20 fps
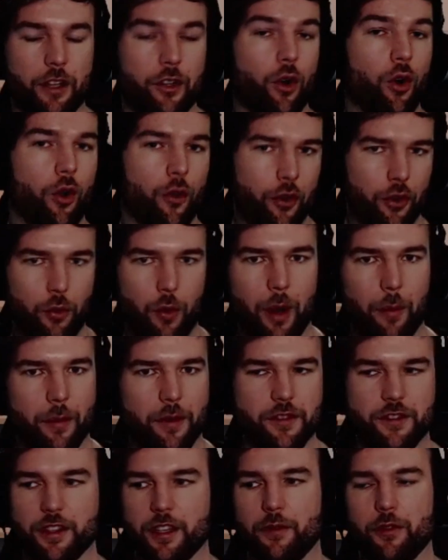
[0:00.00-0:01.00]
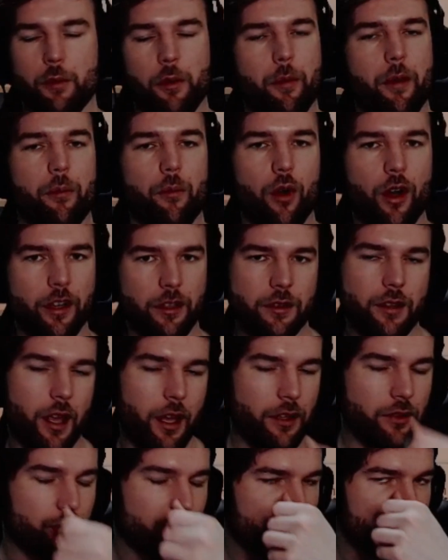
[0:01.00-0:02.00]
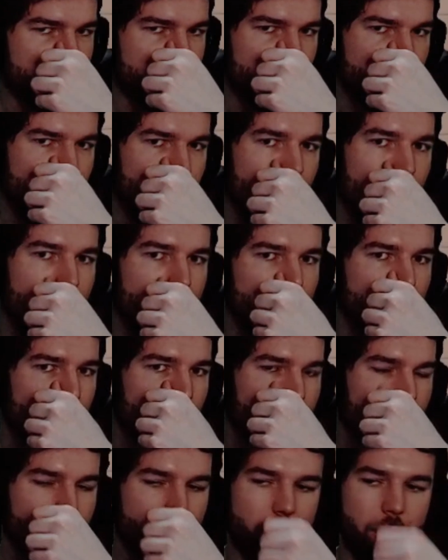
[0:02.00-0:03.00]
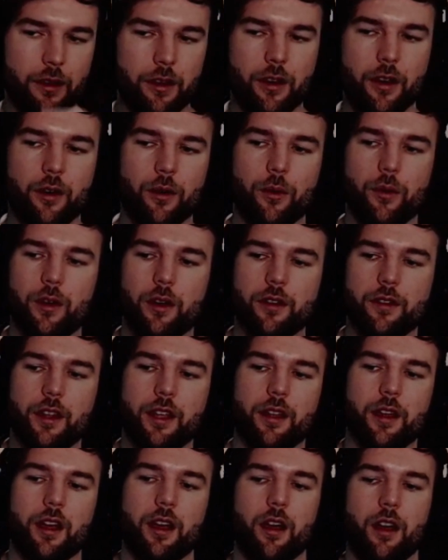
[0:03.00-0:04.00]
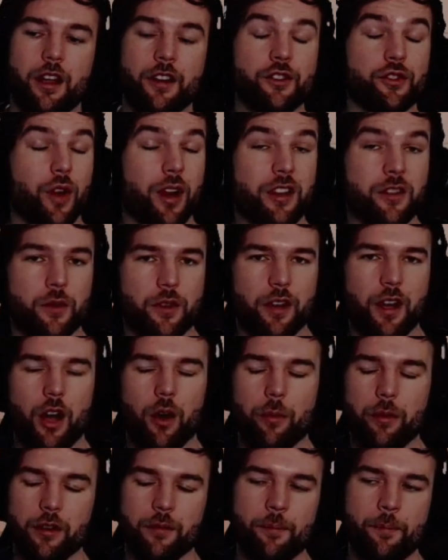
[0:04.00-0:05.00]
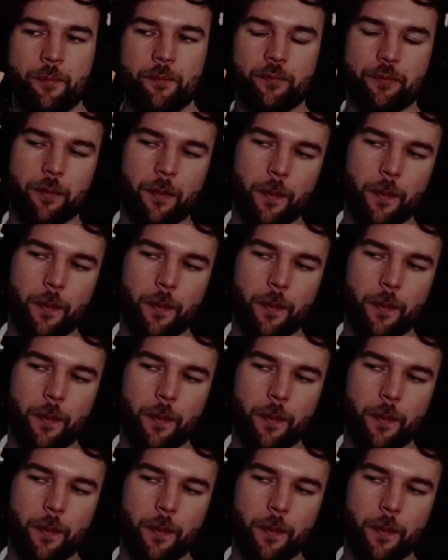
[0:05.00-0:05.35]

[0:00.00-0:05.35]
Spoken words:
Like all the new weapons to give them a bit more intricacy and you know, interest within Albion.